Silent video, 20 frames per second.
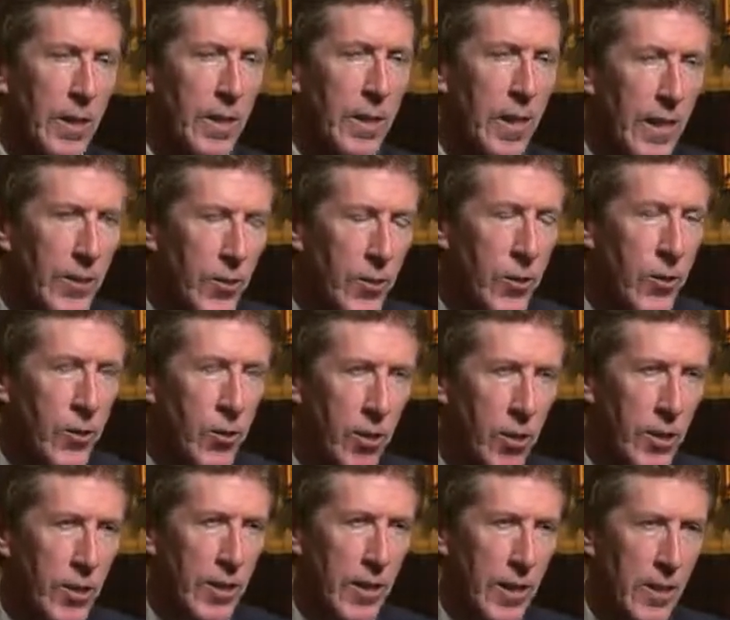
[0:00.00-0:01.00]
Get your
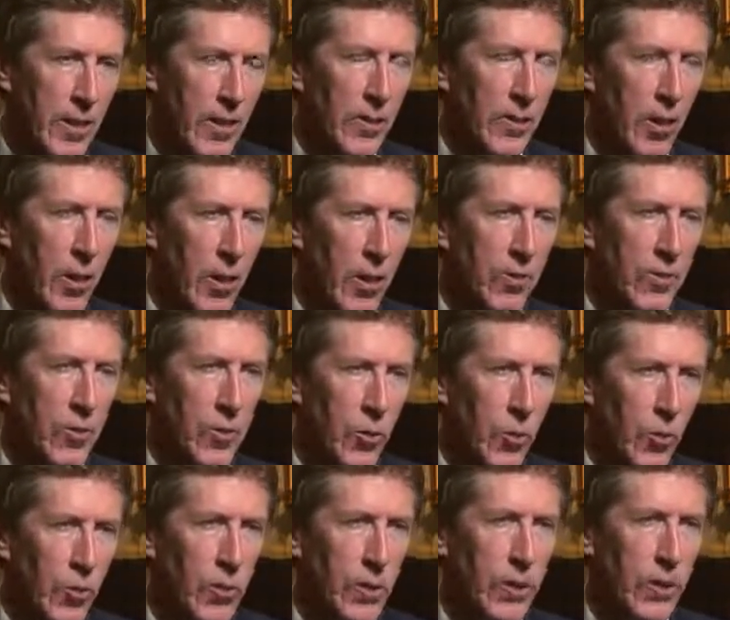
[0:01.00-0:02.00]
crosshairs off
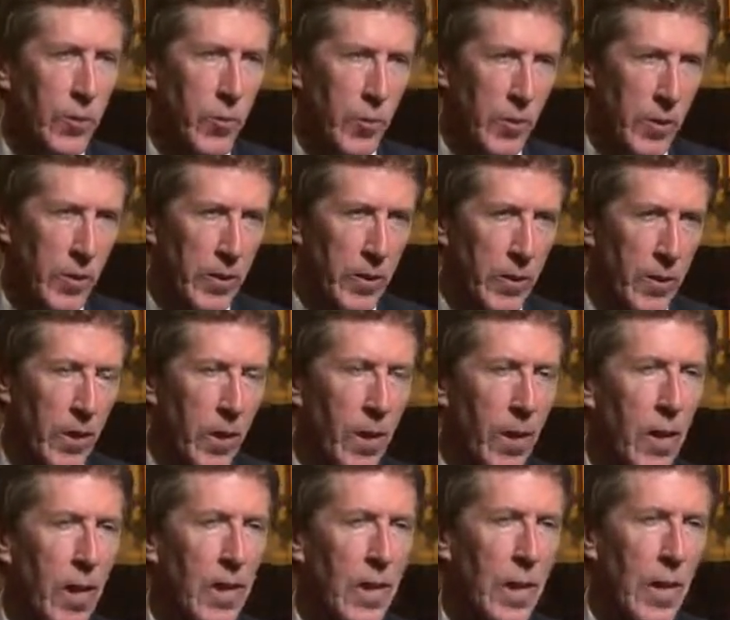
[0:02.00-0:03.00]
George Zimmerman
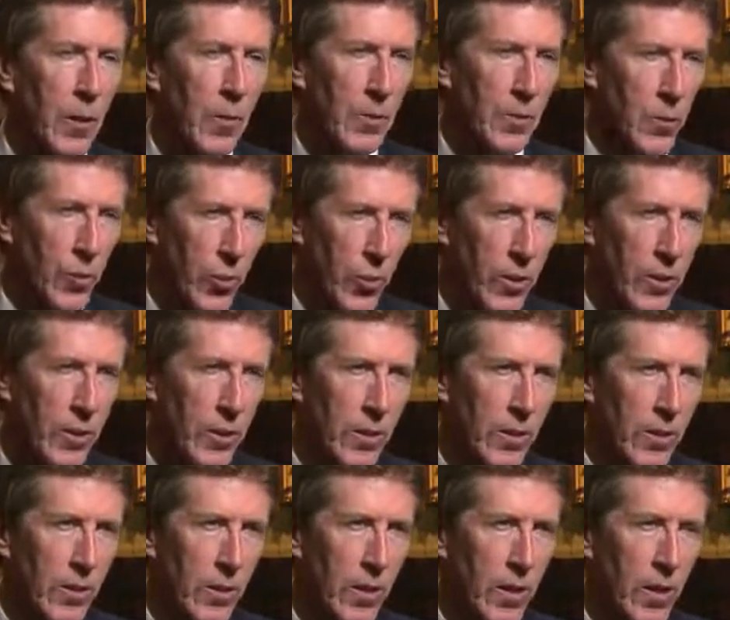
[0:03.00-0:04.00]
and I will join
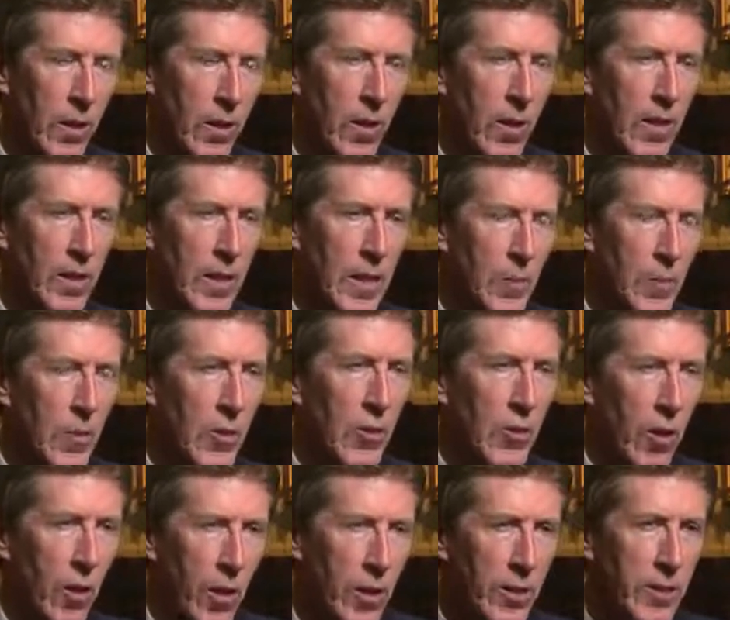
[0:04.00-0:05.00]
you. Keep your
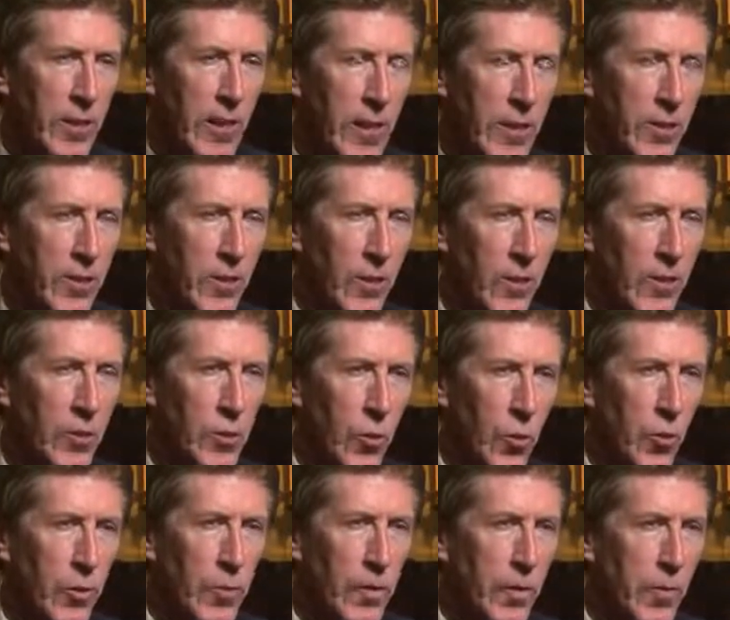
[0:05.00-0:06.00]
crosshairs on
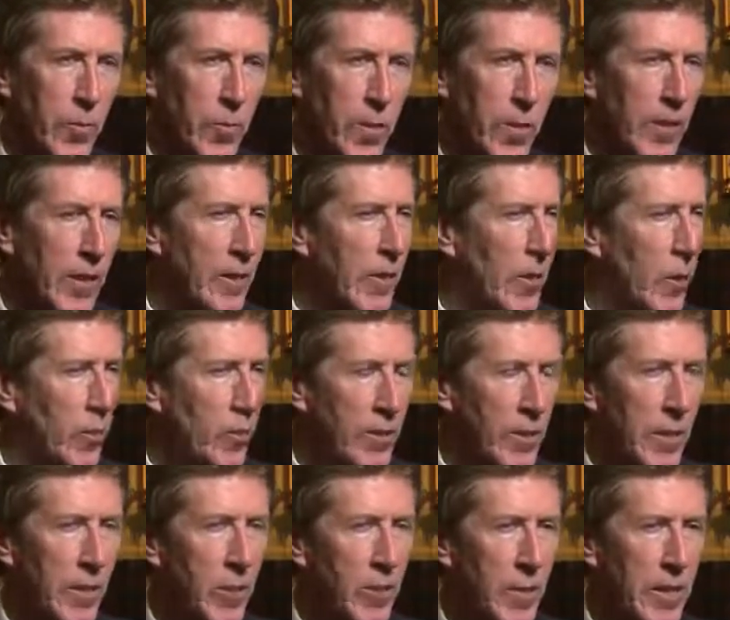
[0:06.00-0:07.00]
George Zimmerman and don't
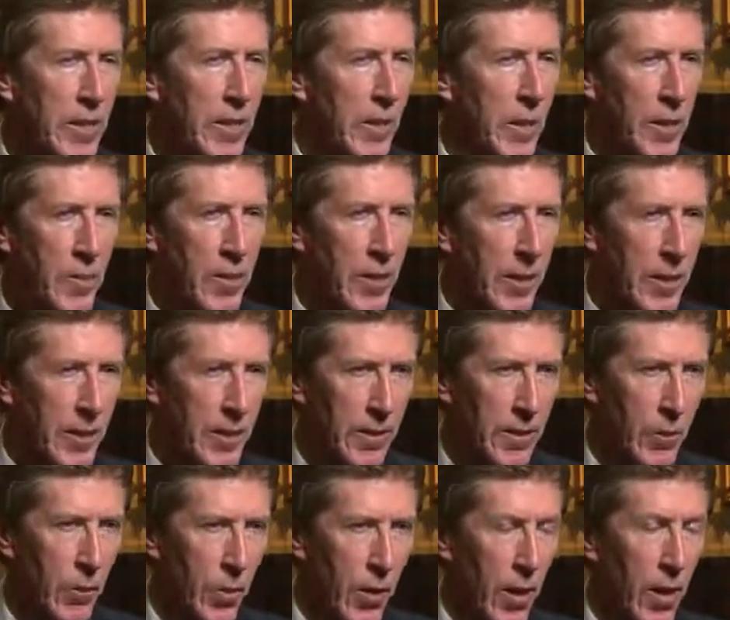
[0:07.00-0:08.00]
tell me that I'm getting in
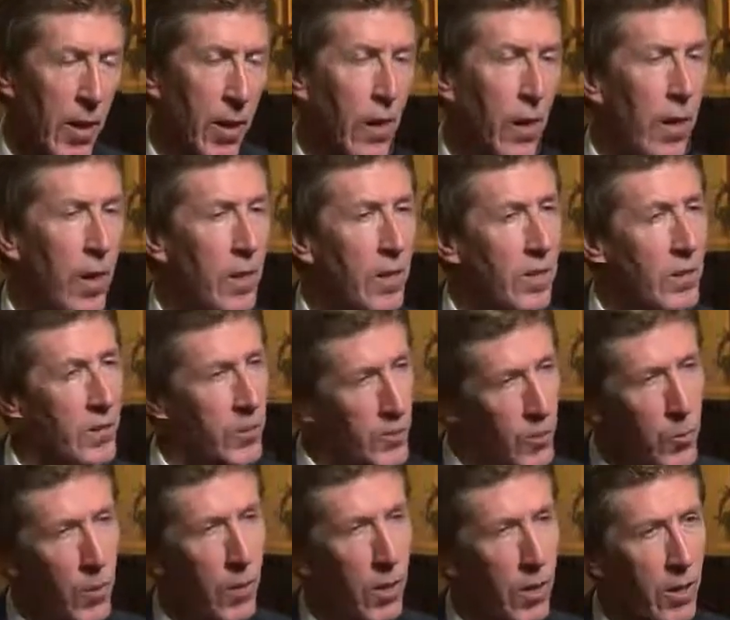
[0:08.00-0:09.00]
the way, because
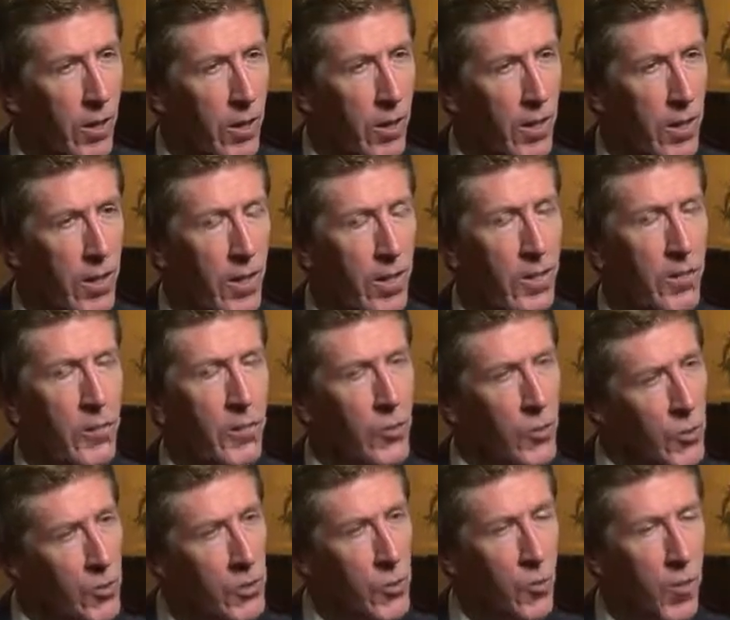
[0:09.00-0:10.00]
you are. Because
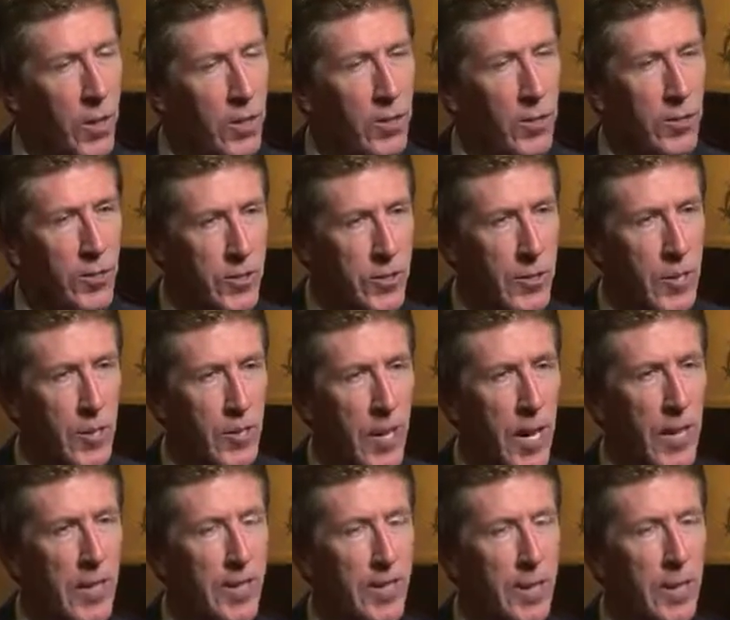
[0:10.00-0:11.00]
you're the one who's sitting
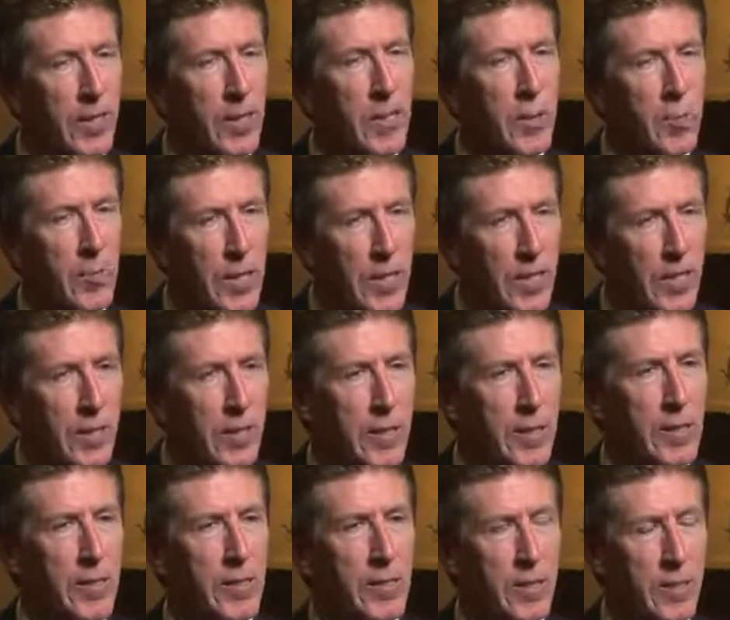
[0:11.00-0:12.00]
back telling me that
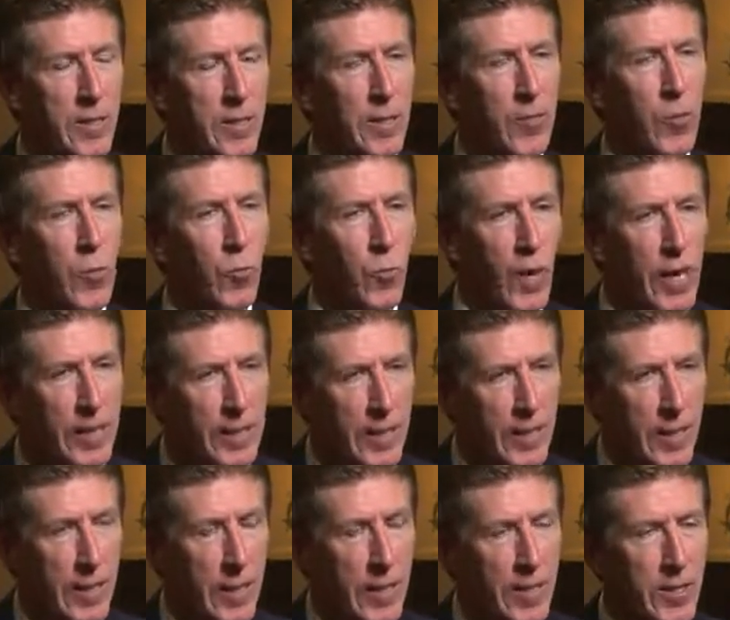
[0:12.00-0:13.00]
this is a civil rights
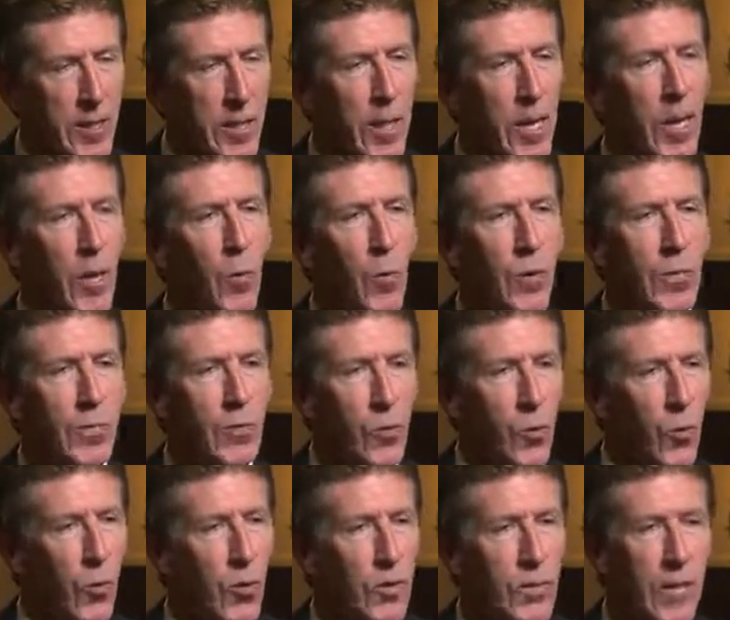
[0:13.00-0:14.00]
case when
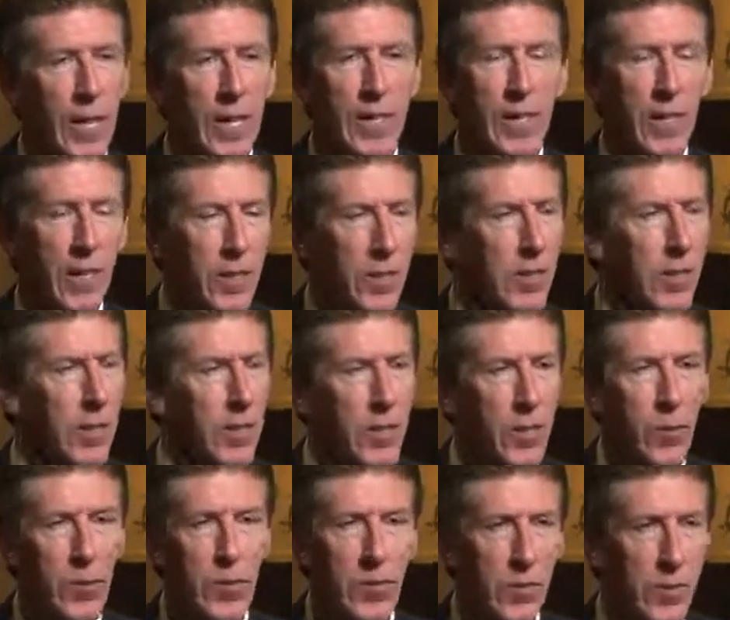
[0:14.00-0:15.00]
George had nothing to
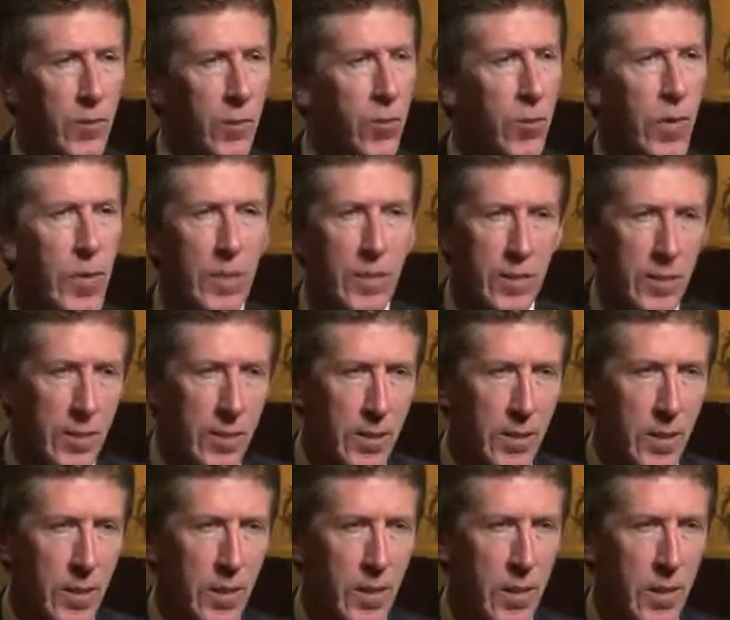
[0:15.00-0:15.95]
do with civil rights.